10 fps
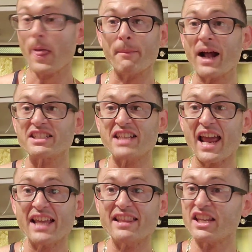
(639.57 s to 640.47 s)
I'm not
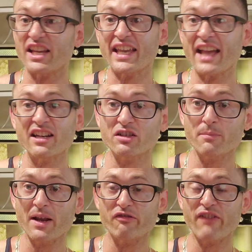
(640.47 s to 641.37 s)
saying that you can't
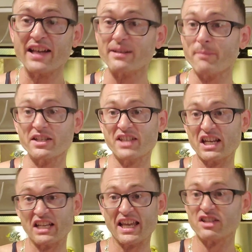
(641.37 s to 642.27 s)
intermittent fast. I'm not
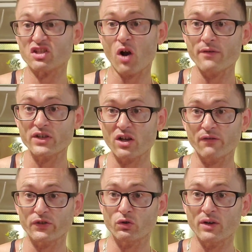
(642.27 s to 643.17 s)
saying you can't starve
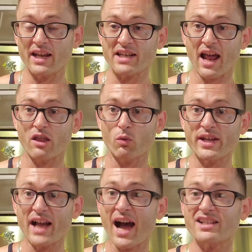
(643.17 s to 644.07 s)
yourself for two days out of the
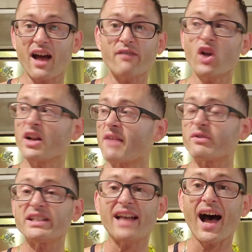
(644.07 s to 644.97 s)
week. Guys, I've done
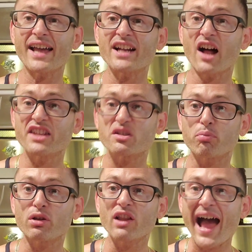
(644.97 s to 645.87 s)
every diet on this
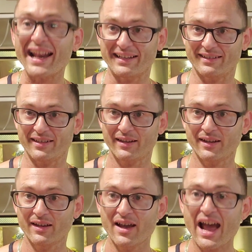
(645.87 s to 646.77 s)
planet.
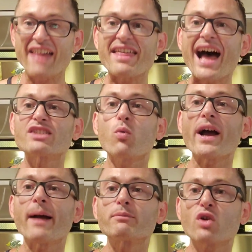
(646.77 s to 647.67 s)
And that's
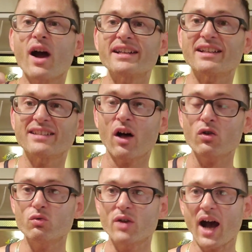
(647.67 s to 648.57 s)
why I'm trying to
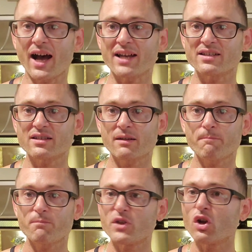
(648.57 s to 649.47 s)
tell you guys,
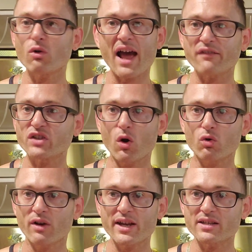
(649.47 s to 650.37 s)
you don't have to
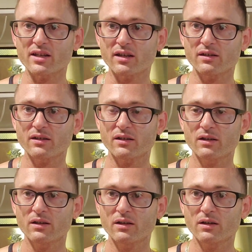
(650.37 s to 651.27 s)
go crazy.
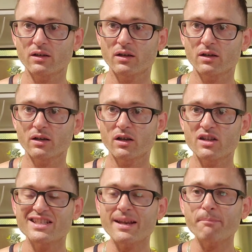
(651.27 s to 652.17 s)

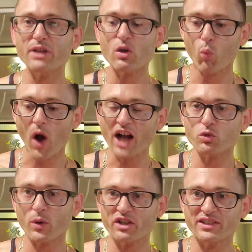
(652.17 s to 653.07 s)
Simply
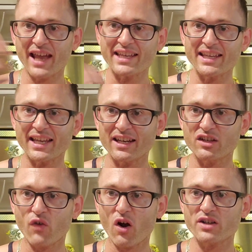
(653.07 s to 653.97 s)
watch what you're taking in
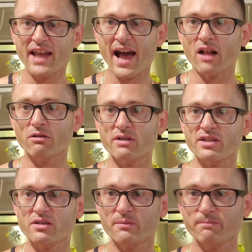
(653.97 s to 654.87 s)
as far as
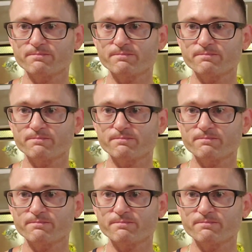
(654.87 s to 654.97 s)
calories.